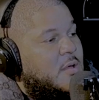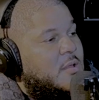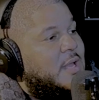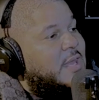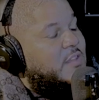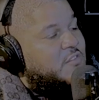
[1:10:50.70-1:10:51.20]

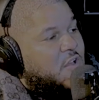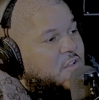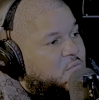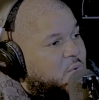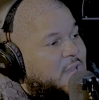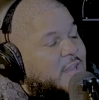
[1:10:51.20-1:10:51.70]
then he
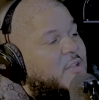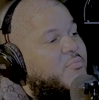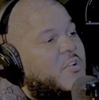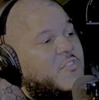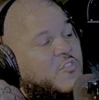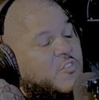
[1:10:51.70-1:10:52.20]
starts winning and it
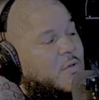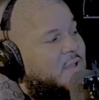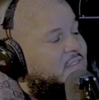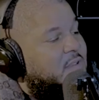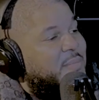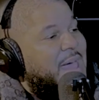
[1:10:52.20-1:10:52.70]
pushes you, and
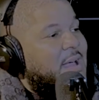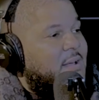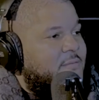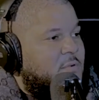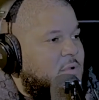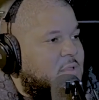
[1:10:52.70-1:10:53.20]
it's a back
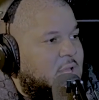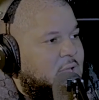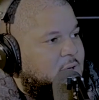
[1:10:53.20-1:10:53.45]
and forth thing.